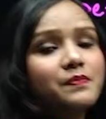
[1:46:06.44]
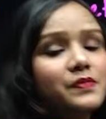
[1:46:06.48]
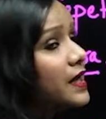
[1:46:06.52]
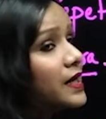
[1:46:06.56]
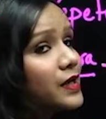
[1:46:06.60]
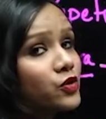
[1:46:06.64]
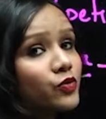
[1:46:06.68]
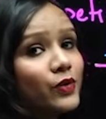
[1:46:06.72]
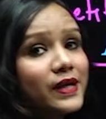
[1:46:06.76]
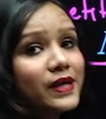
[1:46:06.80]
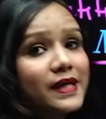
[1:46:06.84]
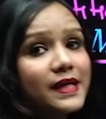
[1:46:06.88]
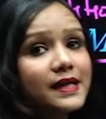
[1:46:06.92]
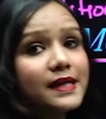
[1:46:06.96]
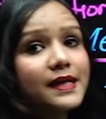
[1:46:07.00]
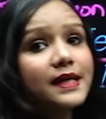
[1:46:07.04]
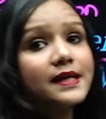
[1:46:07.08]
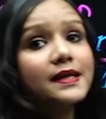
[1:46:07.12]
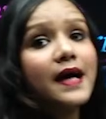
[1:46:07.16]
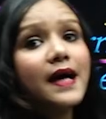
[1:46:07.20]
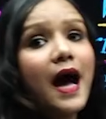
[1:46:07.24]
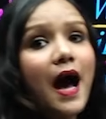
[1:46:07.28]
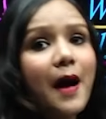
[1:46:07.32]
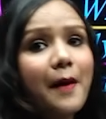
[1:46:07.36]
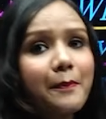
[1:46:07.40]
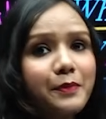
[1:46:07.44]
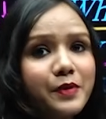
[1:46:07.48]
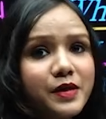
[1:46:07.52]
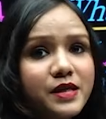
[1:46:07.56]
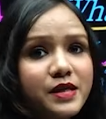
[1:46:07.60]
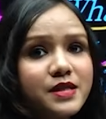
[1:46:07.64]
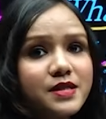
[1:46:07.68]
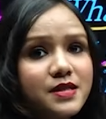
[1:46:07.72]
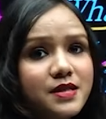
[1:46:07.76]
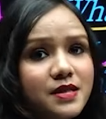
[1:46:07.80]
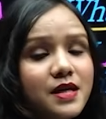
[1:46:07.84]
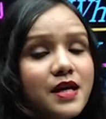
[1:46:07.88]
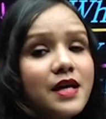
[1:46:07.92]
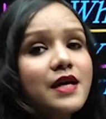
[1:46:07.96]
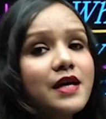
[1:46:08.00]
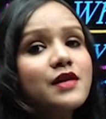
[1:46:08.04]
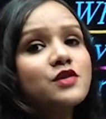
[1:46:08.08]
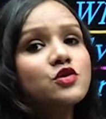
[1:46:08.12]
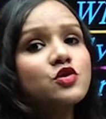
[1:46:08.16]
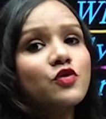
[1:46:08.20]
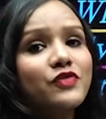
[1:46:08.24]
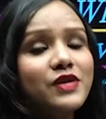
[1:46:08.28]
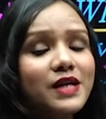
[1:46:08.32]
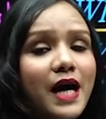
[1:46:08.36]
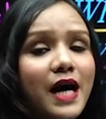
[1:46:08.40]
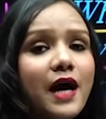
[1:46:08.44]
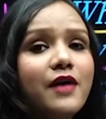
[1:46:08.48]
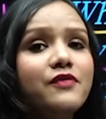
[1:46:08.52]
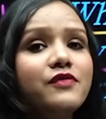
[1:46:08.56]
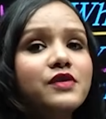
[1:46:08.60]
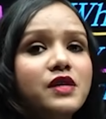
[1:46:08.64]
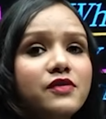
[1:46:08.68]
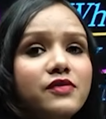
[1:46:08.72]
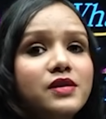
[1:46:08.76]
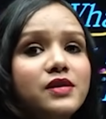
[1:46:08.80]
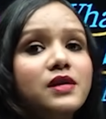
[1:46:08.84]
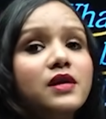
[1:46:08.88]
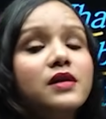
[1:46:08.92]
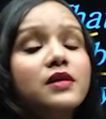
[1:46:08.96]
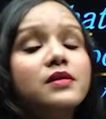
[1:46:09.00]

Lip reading: to indicate happiness. So we have given a